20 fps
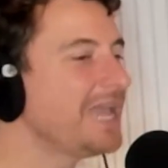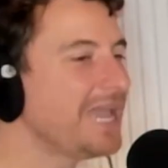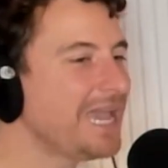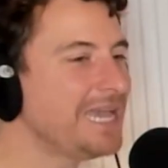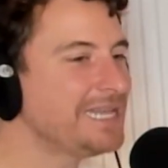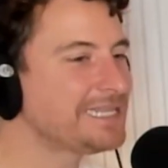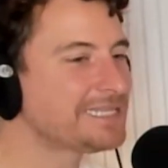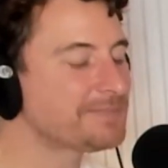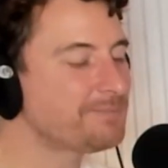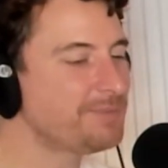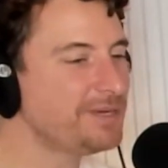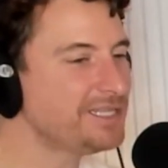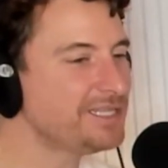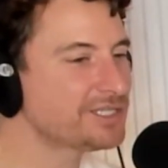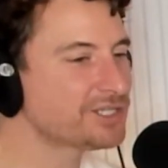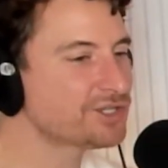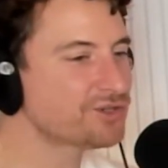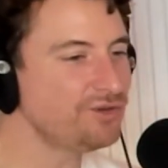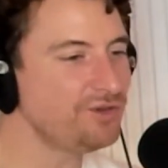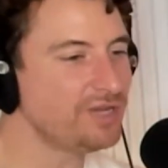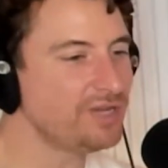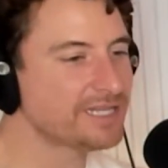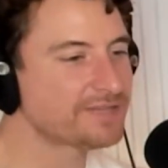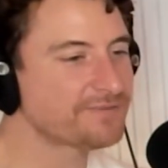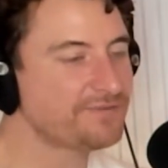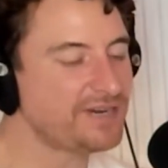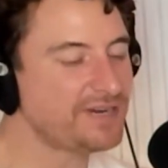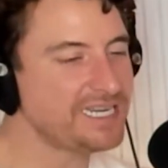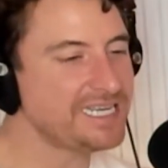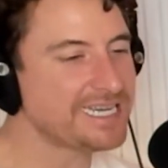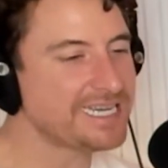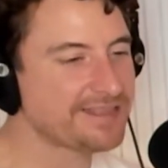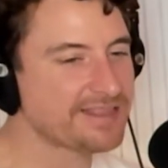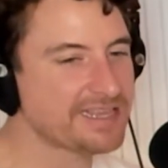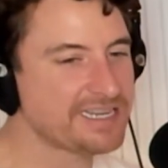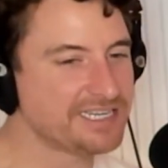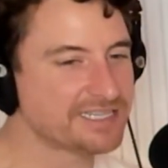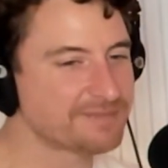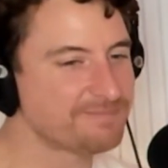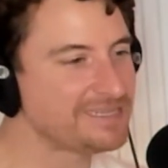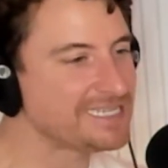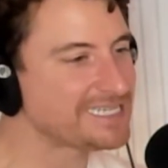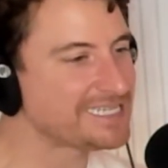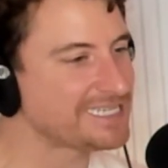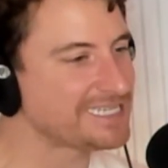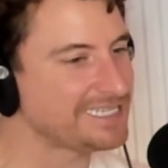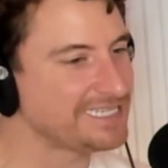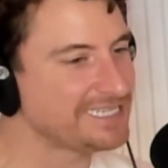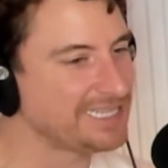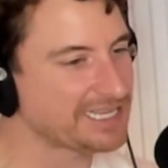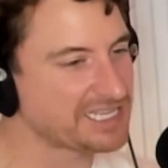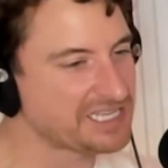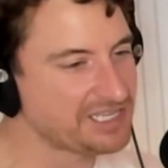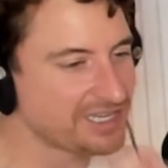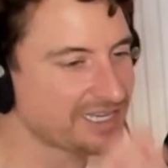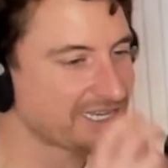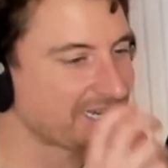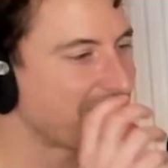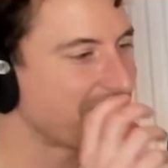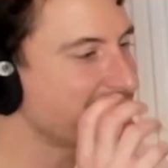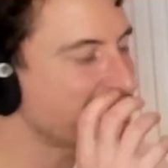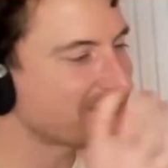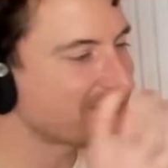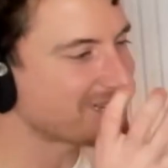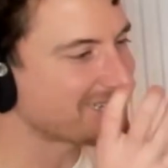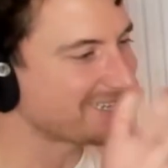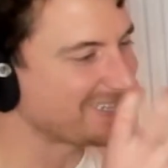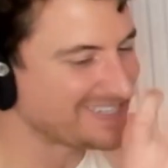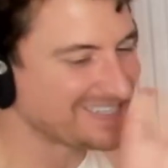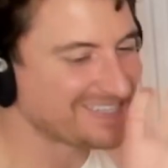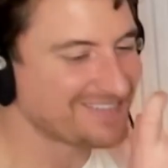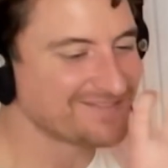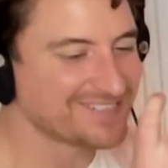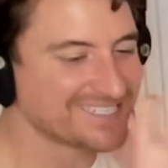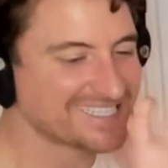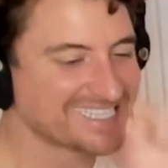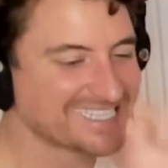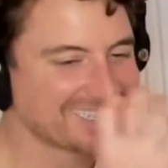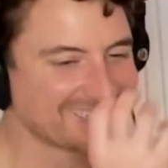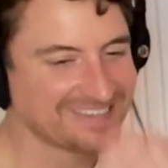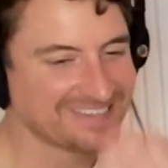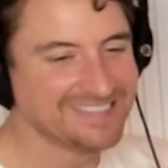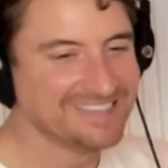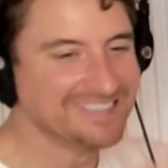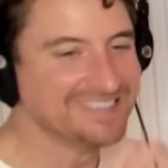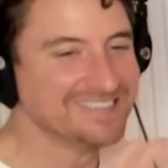But it's true. It's funny how they just make it. You're like, I want that.